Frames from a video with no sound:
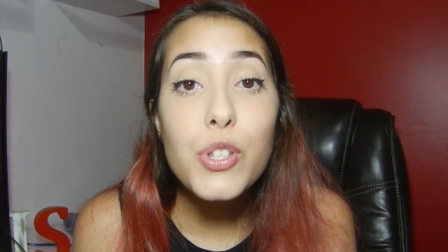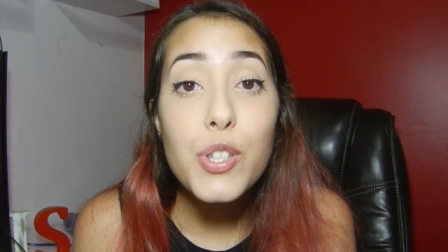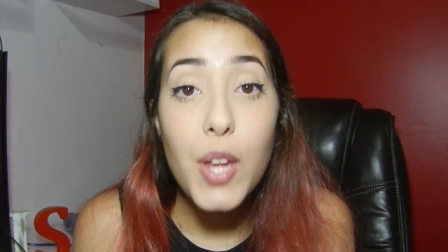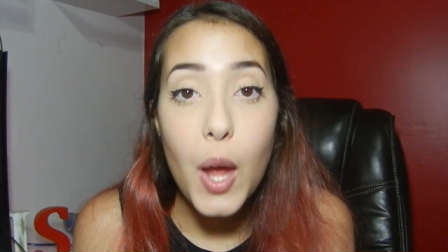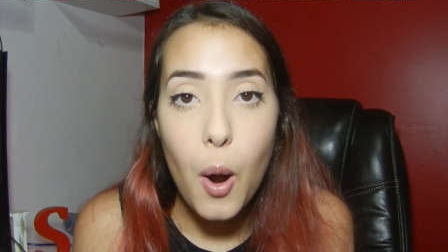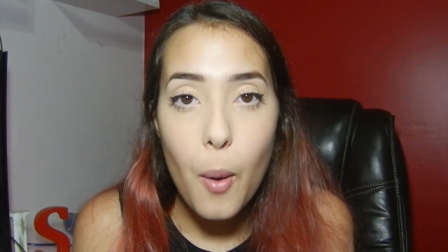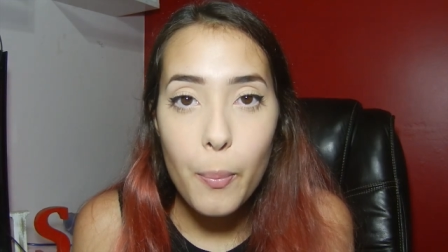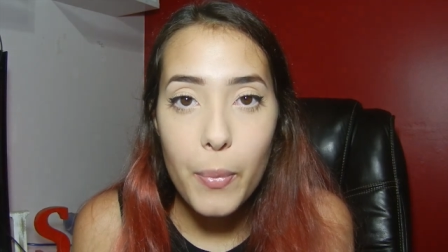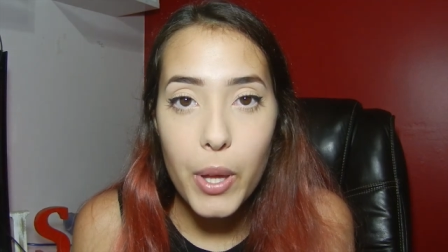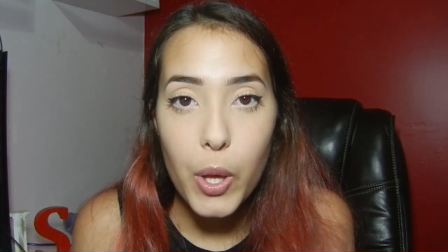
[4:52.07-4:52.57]

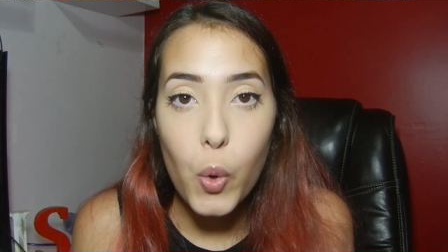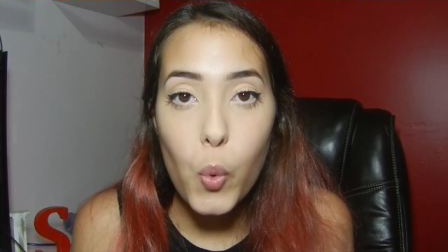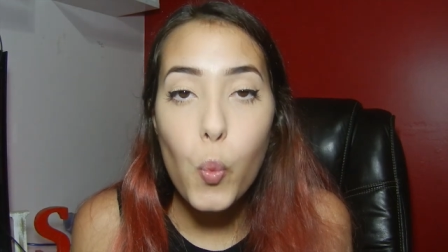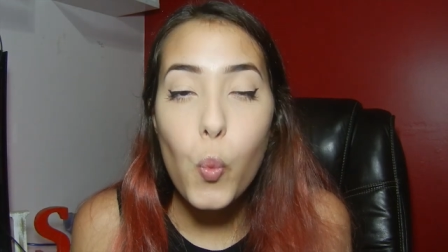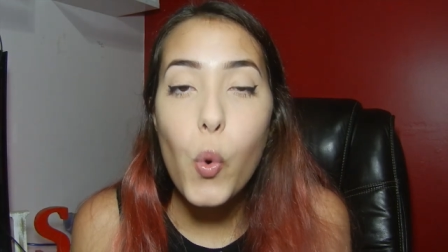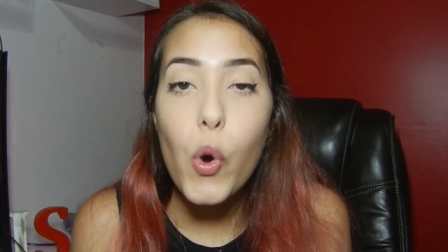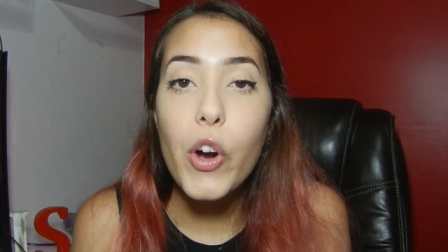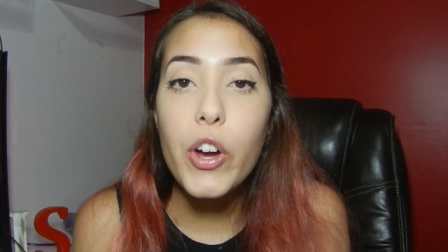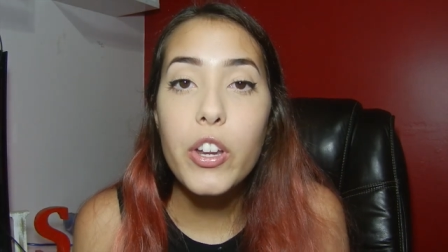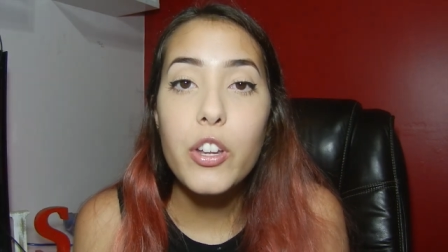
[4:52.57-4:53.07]
tell me
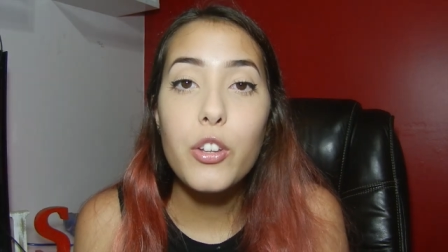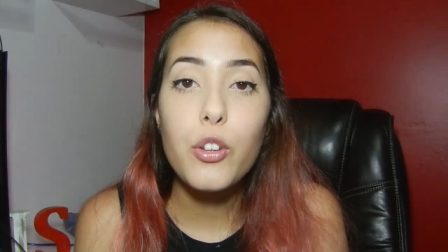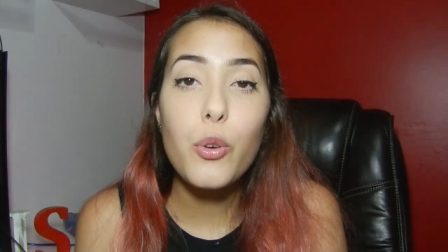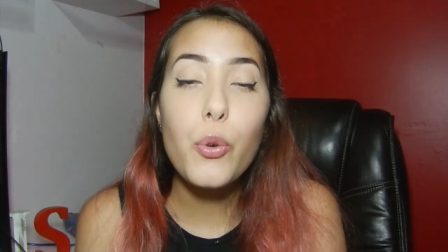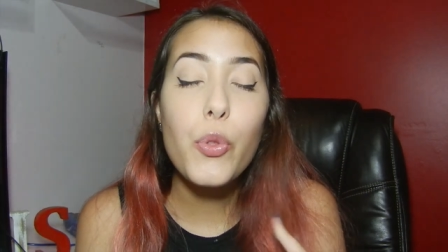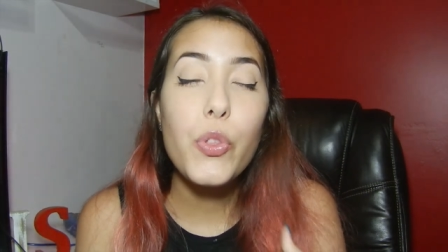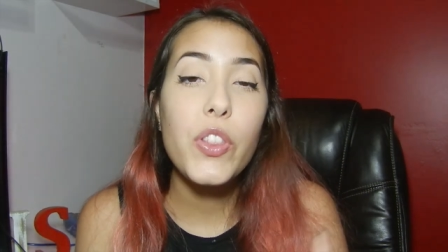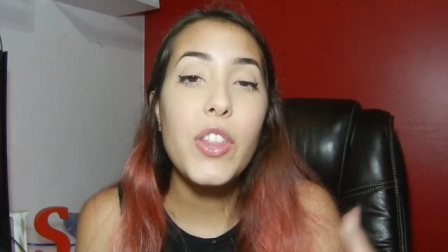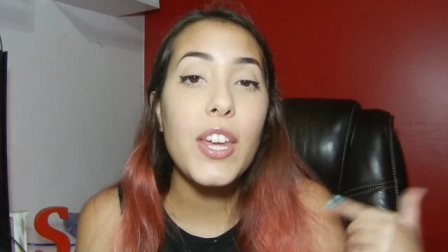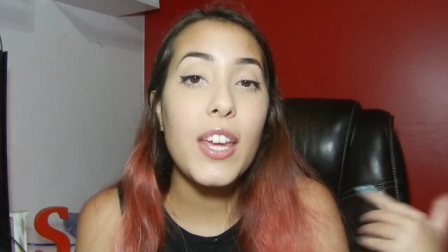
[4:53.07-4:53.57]
what
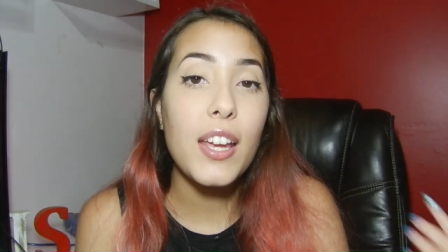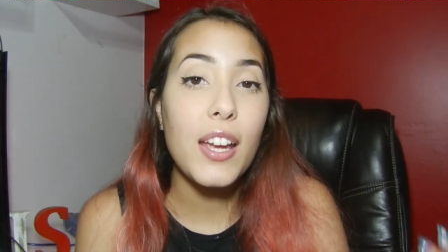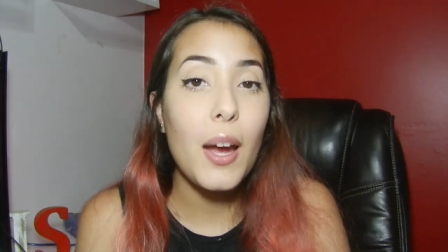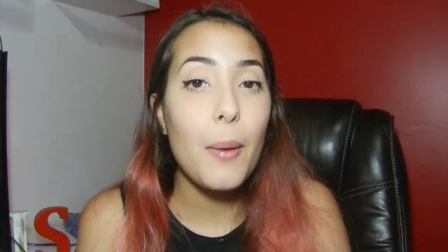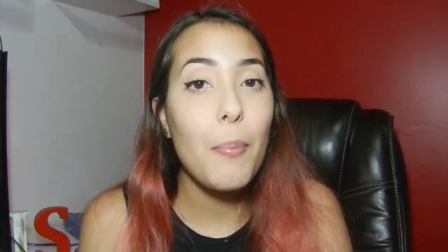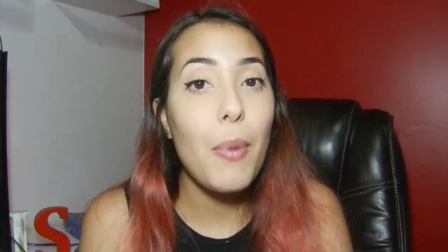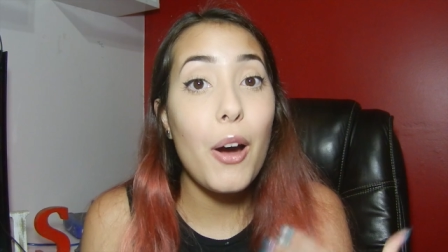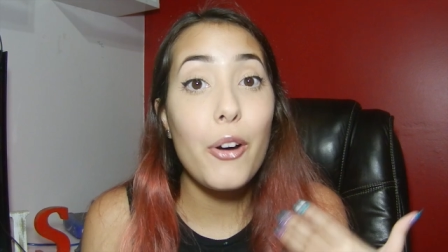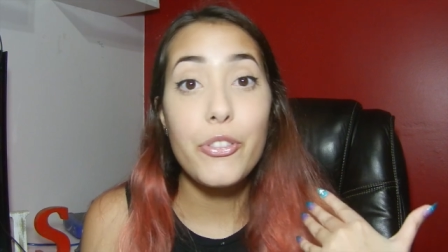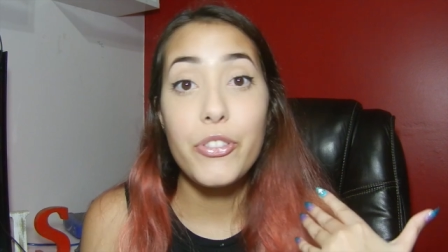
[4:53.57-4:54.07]
you think
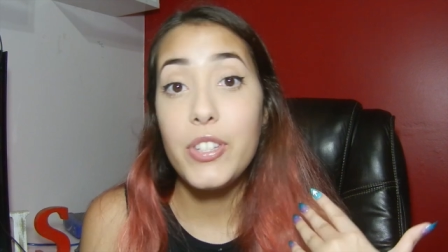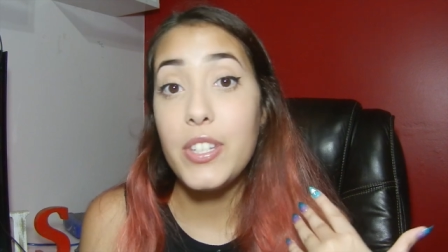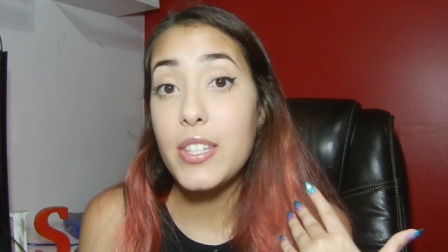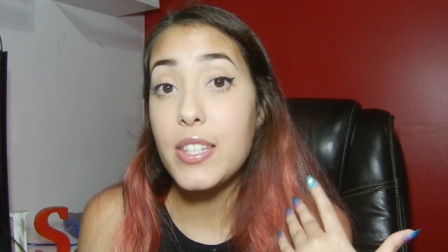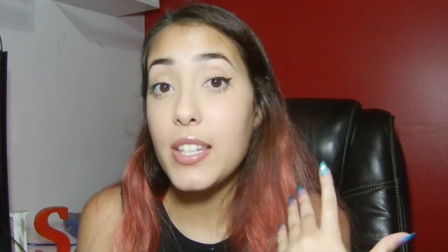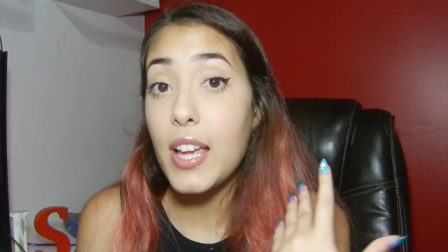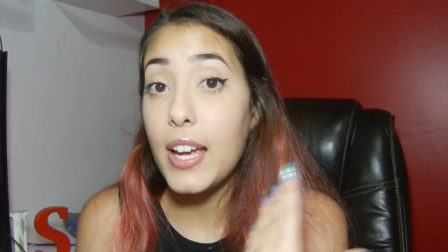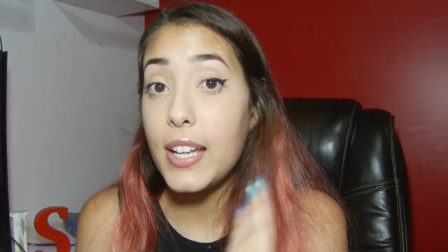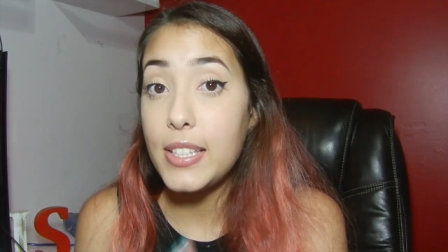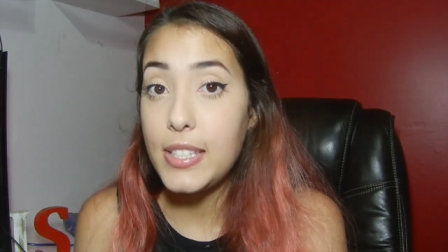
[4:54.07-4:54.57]
about
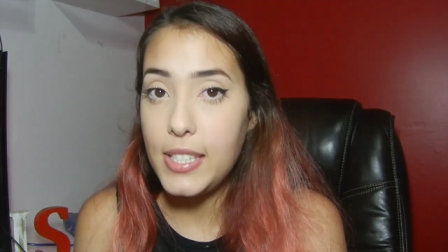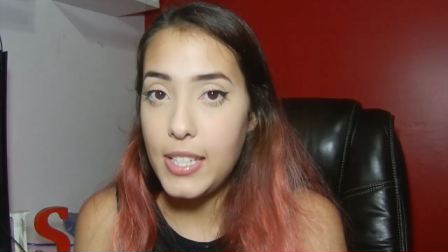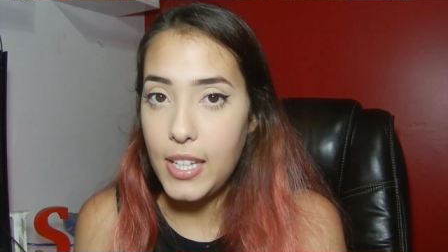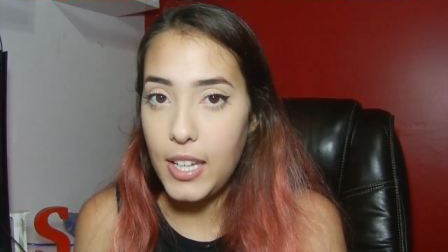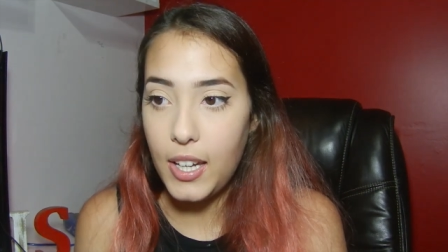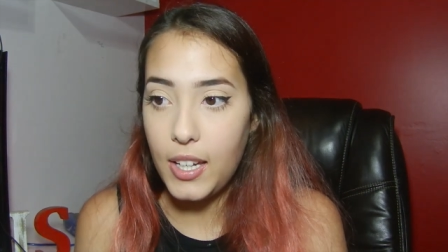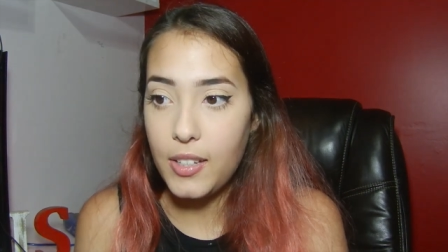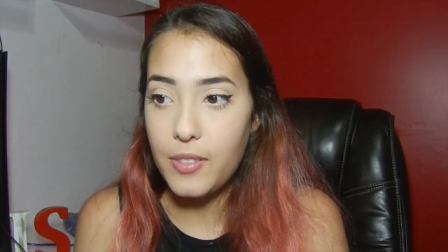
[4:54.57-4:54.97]
this idea.